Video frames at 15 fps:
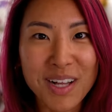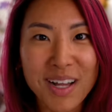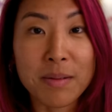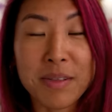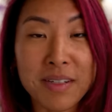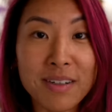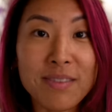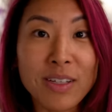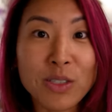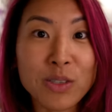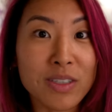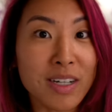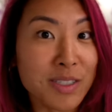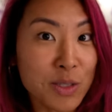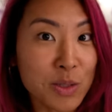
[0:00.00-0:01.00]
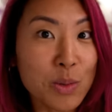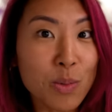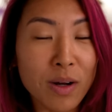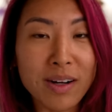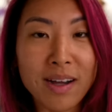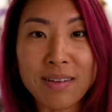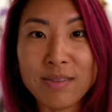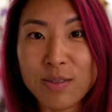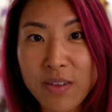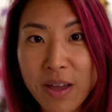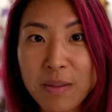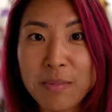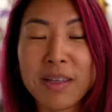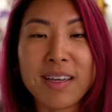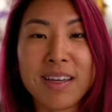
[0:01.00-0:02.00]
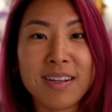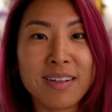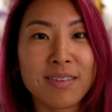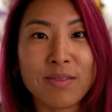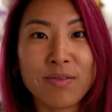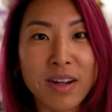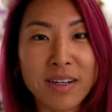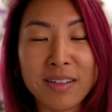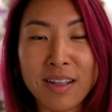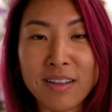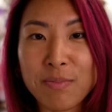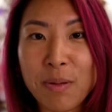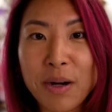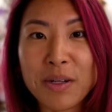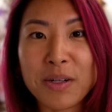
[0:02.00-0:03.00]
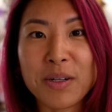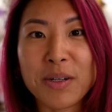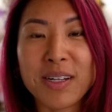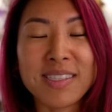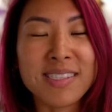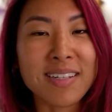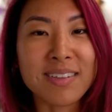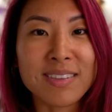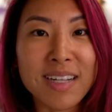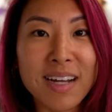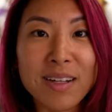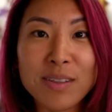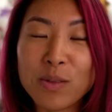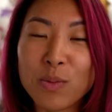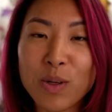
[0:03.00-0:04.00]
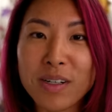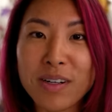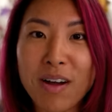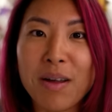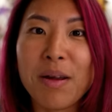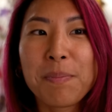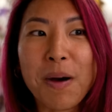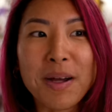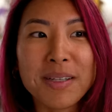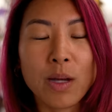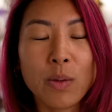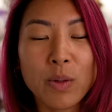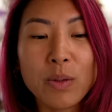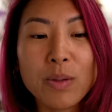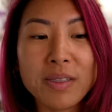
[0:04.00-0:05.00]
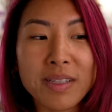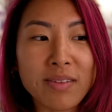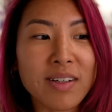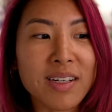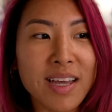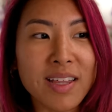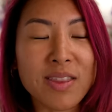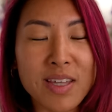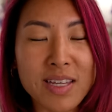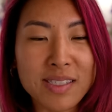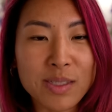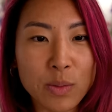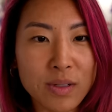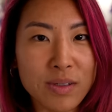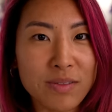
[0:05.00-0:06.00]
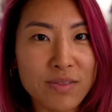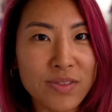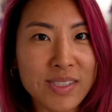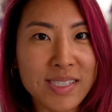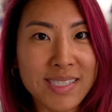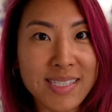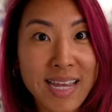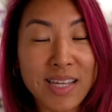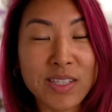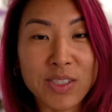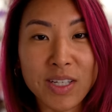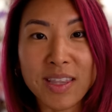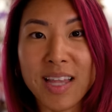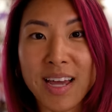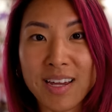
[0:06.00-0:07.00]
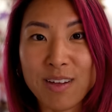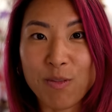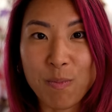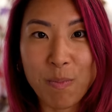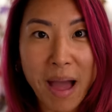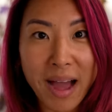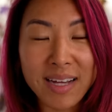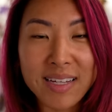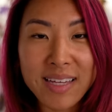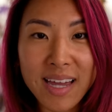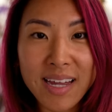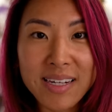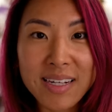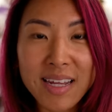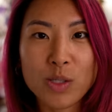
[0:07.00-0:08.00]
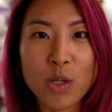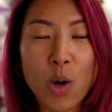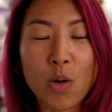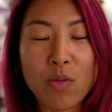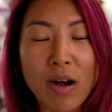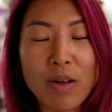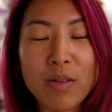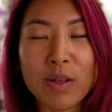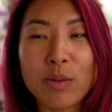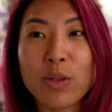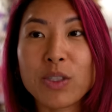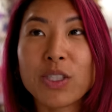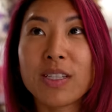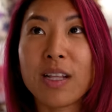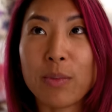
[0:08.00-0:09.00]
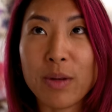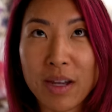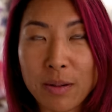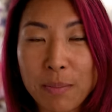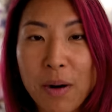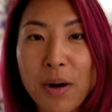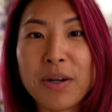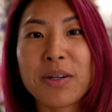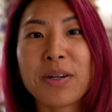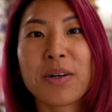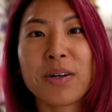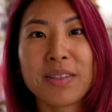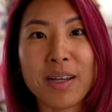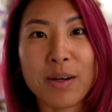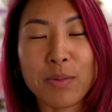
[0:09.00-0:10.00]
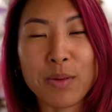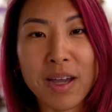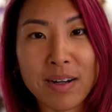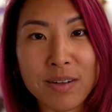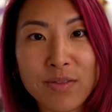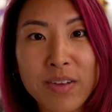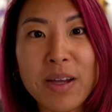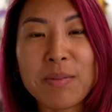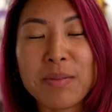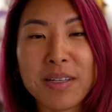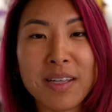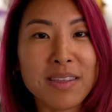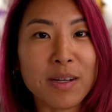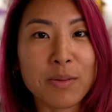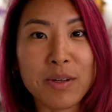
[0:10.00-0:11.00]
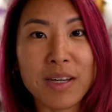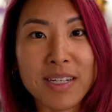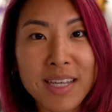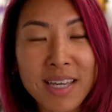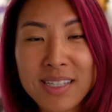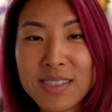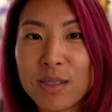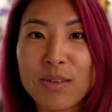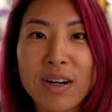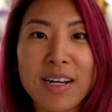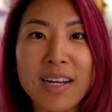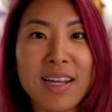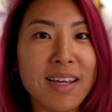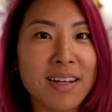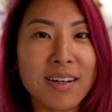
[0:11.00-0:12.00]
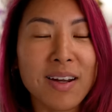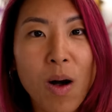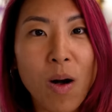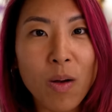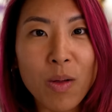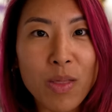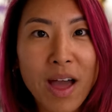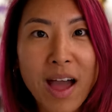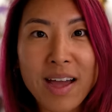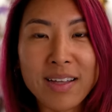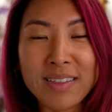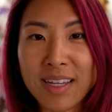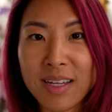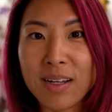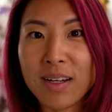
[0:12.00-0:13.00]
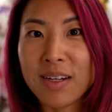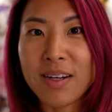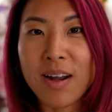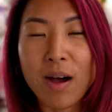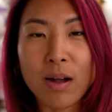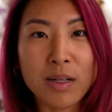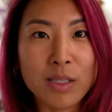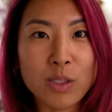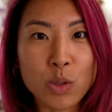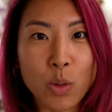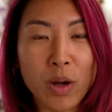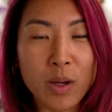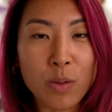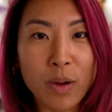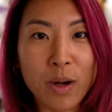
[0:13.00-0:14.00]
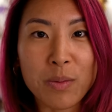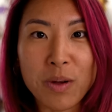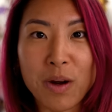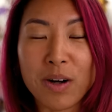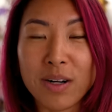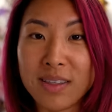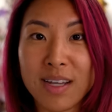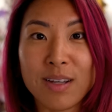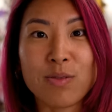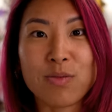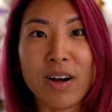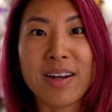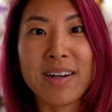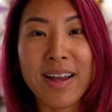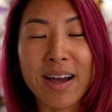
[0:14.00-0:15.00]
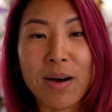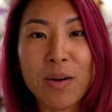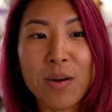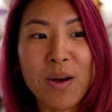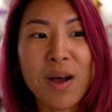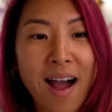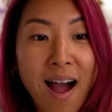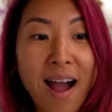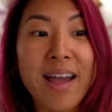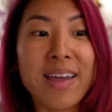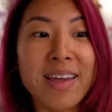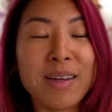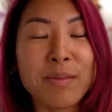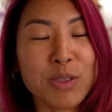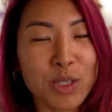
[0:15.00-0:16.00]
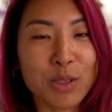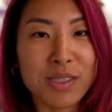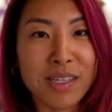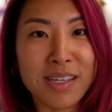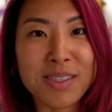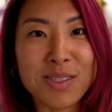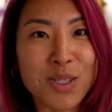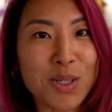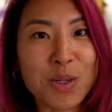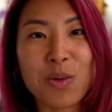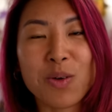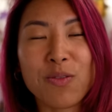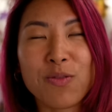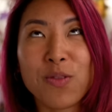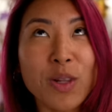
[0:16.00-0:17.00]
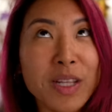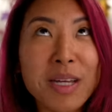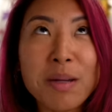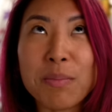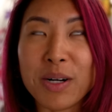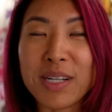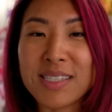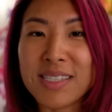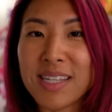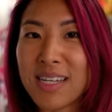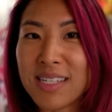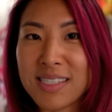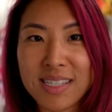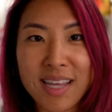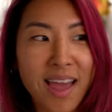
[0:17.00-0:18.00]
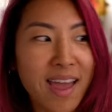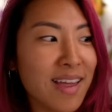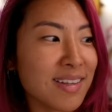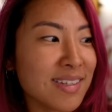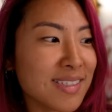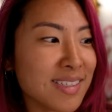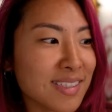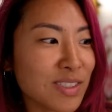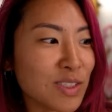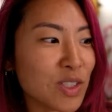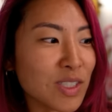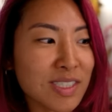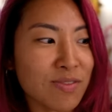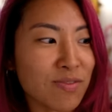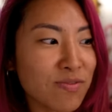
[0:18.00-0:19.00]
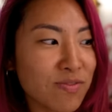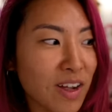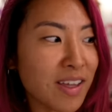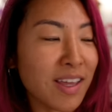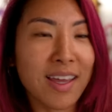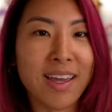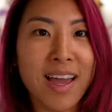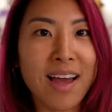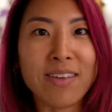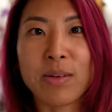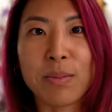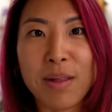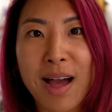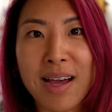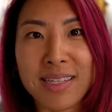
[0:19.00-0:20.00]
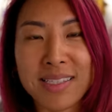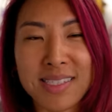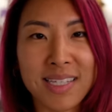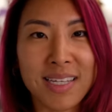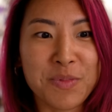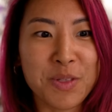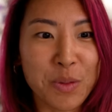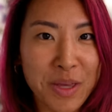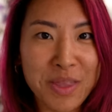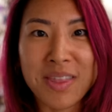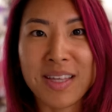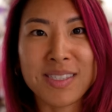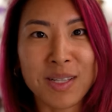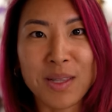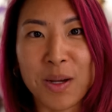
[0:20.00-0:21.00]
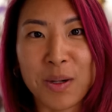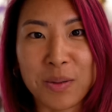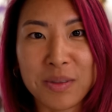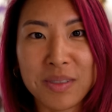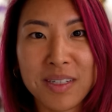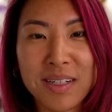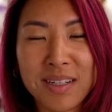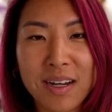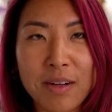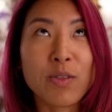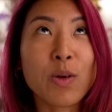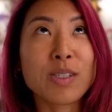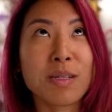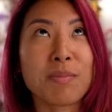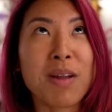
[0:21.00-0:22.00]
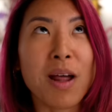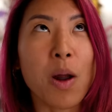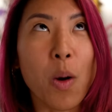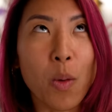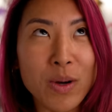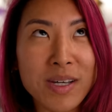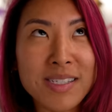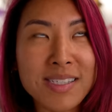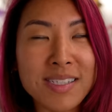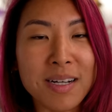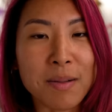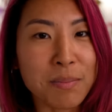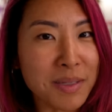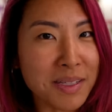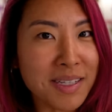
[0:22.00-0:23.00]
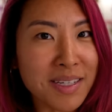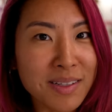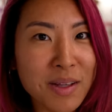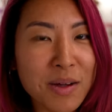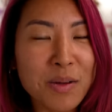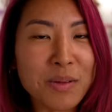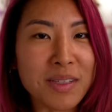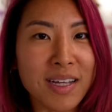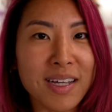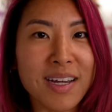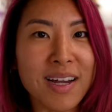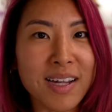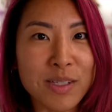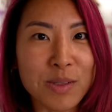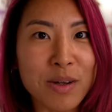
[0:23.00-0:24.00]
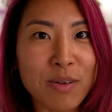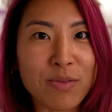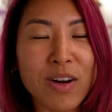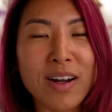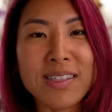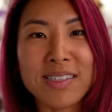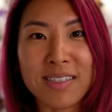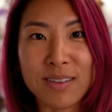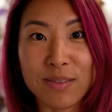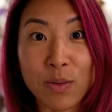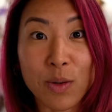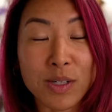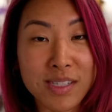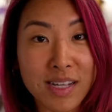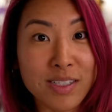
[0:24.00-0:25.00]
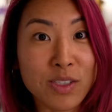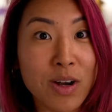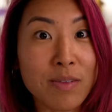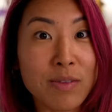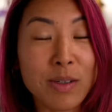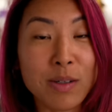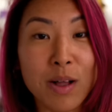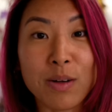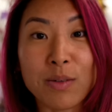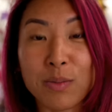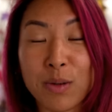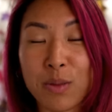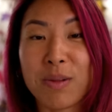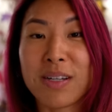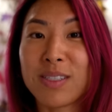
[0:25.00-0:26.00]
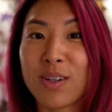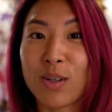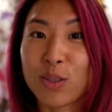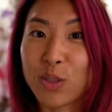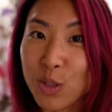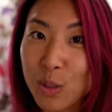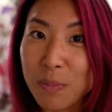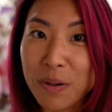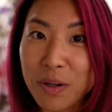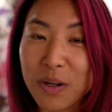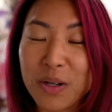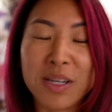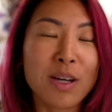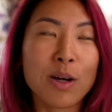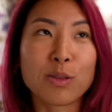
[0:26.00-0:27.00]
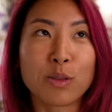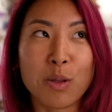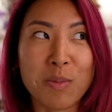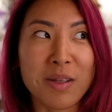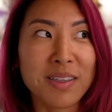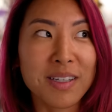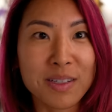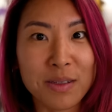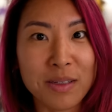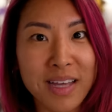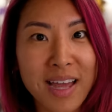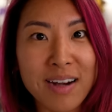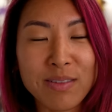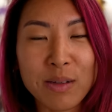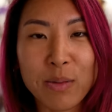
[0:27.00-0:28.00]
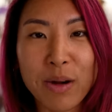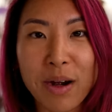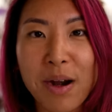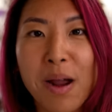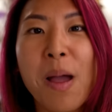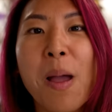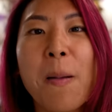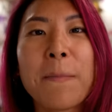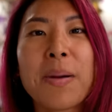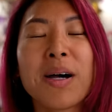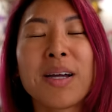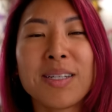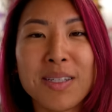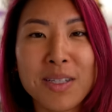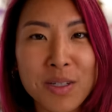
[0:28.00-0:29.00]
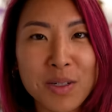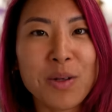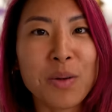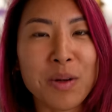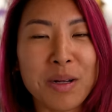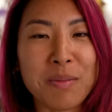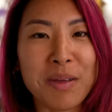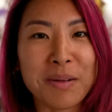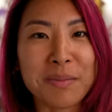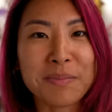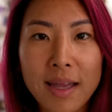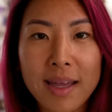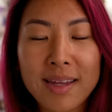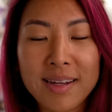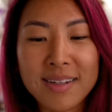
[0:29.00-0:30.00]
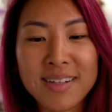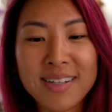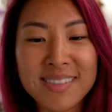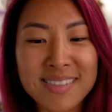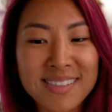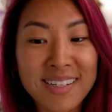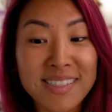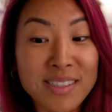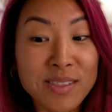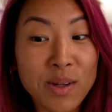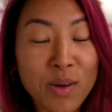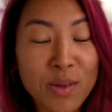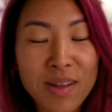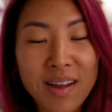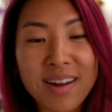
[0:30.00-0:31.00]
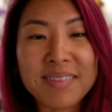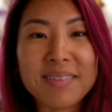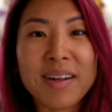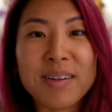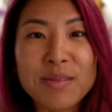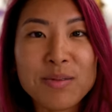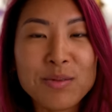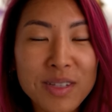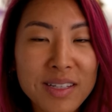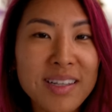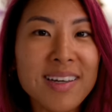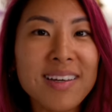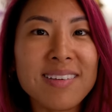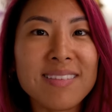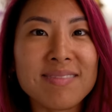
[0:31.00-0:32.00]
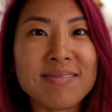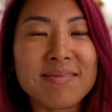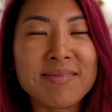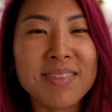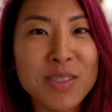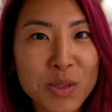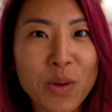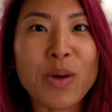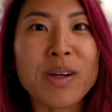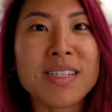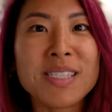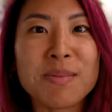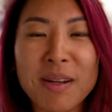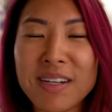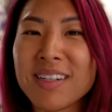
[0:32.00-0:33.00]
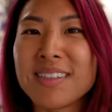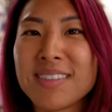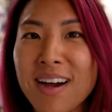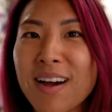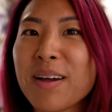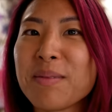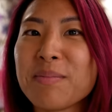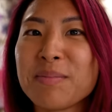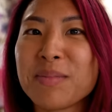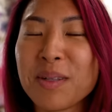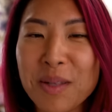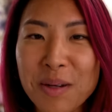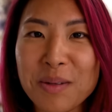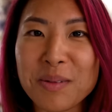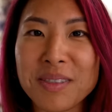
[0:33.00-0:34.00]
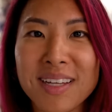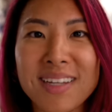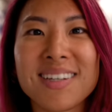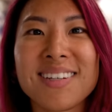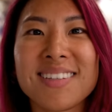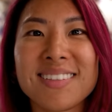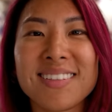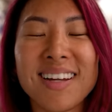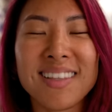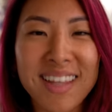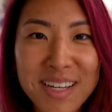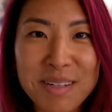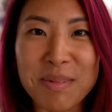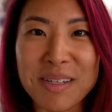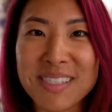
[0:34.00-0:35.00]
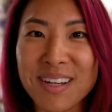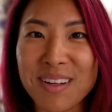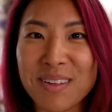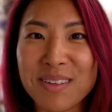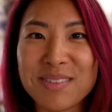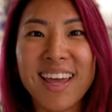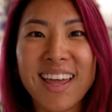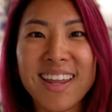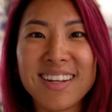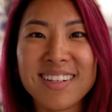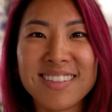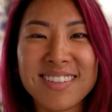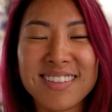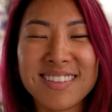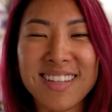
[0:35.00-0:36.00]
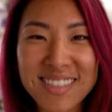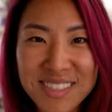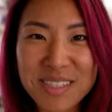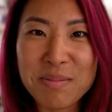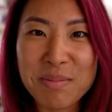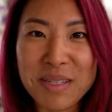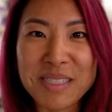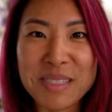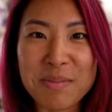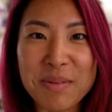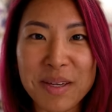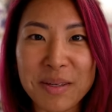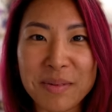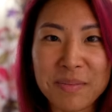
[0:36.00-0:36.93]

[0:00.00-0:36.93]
I mean, eventually I do want to have a family and find a life partner and settle down and whatnot, but we will never get this sort of stage in life back again. So rather than wishing that we had a partner and that we had a family and that we had kids already and all that, like not enjoying where we are in life right now, I am choosing to fully embrace this and just fucking have a blast doing things alone. Of course, I'm not always completely alone. Like, I do have friends, and of course, I travel a lot with my dog Jupiter. He goes with me literally everywhere, but you know what I mean. And it's nice to know that I really enjoy spending time alone. Like, I like myself, and that's a good place to be.